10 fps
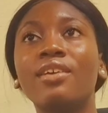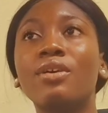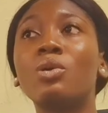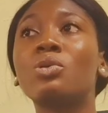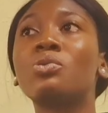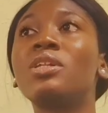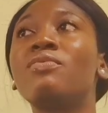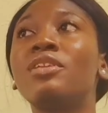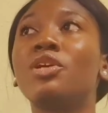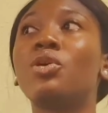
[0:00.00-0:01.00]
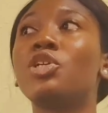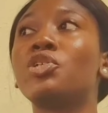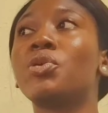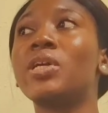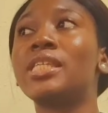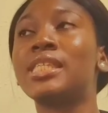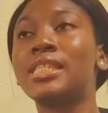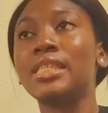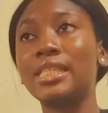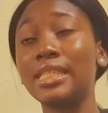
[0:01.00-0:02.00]
If I was to live in a country or a
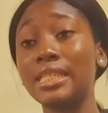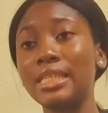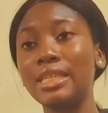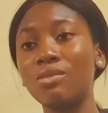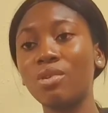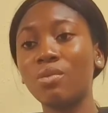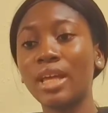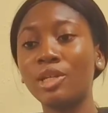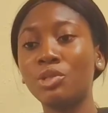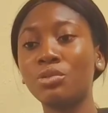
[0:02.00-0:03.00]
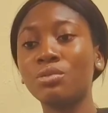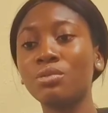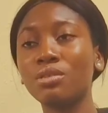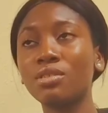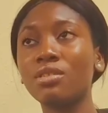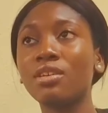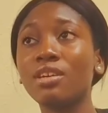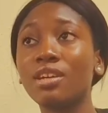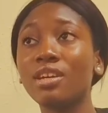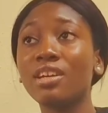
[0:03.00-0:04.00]
city, where would I choose?
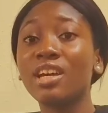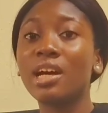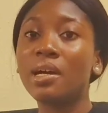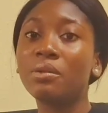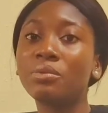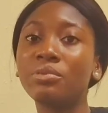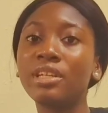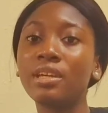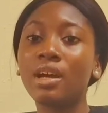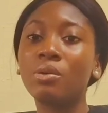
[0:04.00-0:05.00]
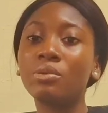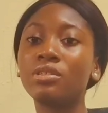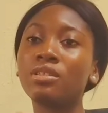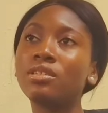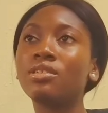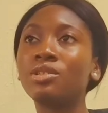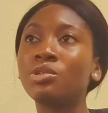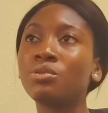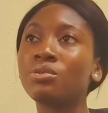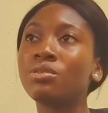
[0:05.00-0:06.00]
I would
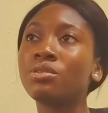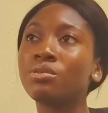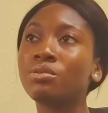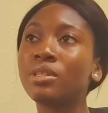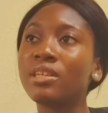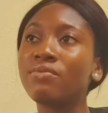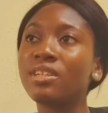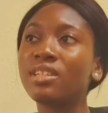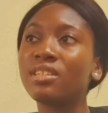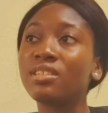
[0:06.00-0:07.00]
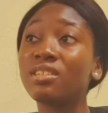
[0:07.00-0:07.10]
choose to live in